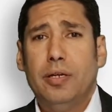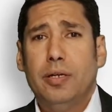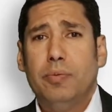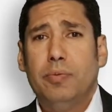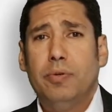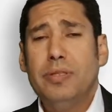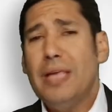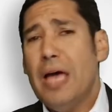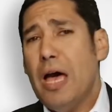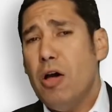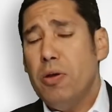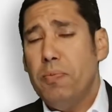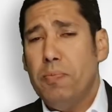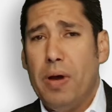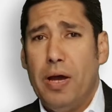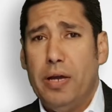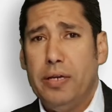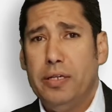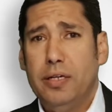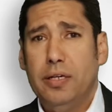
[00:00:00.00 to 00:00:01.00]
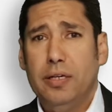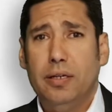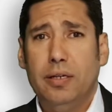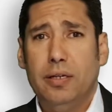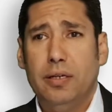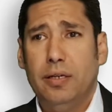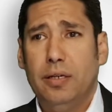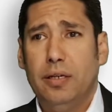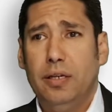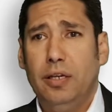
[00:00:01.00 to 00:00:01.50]
But now imagine
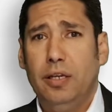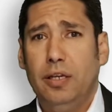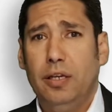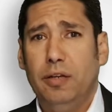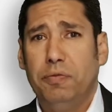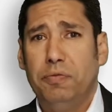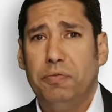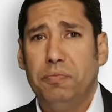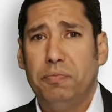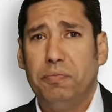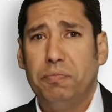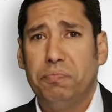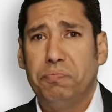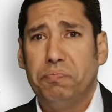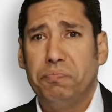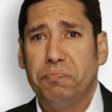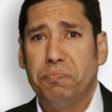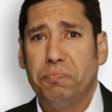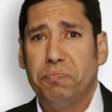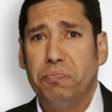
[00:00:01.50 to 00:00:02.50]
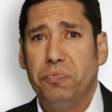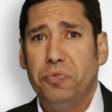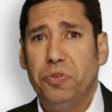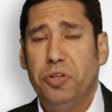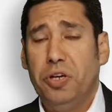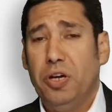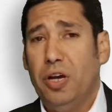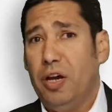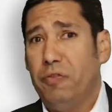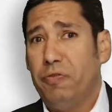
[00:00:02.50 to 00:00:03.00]
if
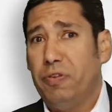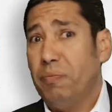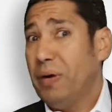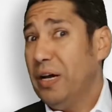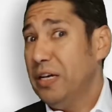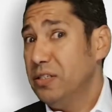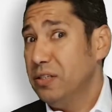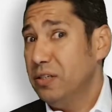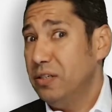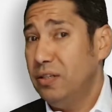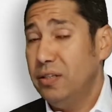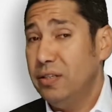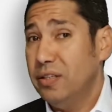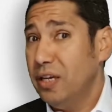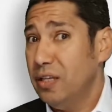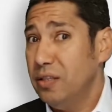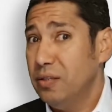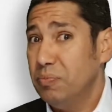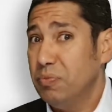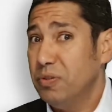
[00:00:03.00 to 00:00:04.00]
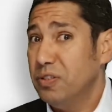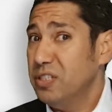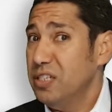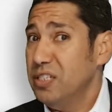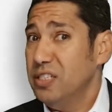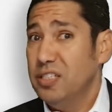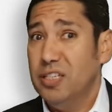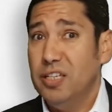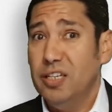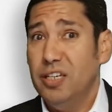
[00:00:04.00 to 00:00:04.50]
you have a bicycle that
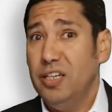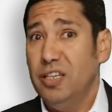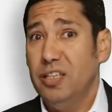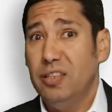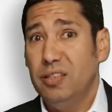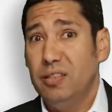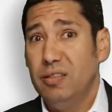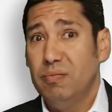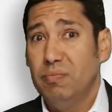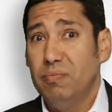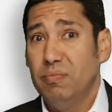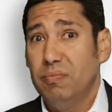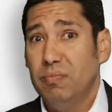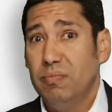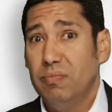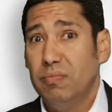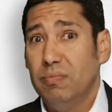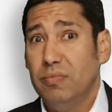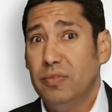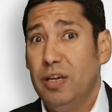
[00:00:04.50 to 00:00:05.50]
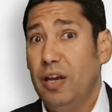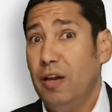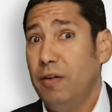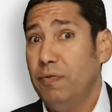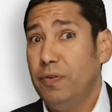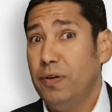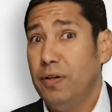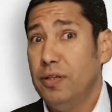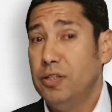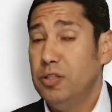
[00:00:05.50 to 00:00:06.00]
potentially have
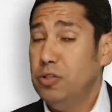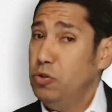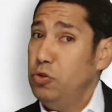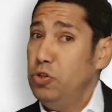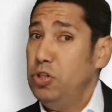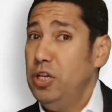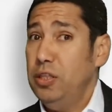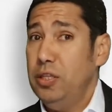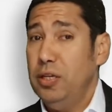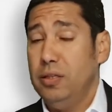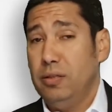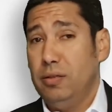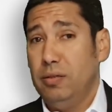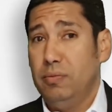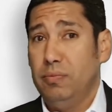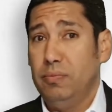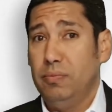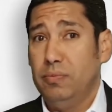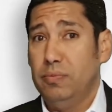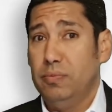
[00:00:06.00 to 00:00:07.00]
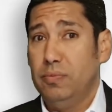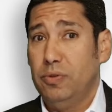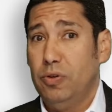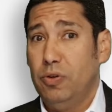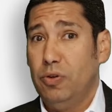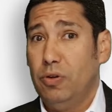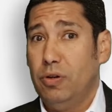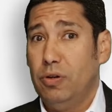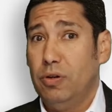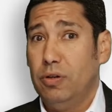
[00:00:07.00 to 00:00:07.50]
two-seated
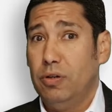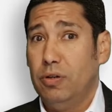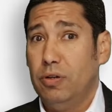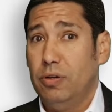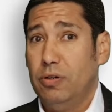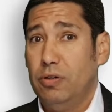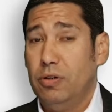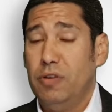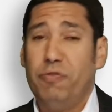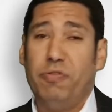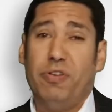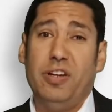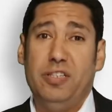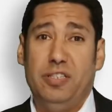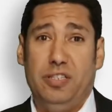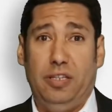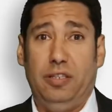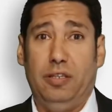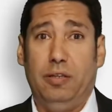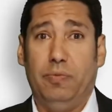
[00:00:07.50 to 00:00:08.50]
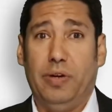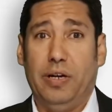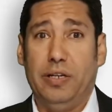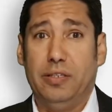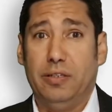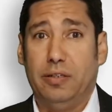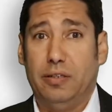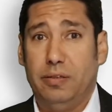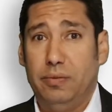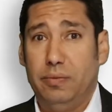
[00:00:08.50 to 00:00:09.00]
or a five-seated
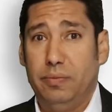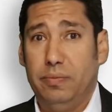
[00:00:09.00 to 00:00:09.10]
bicycle.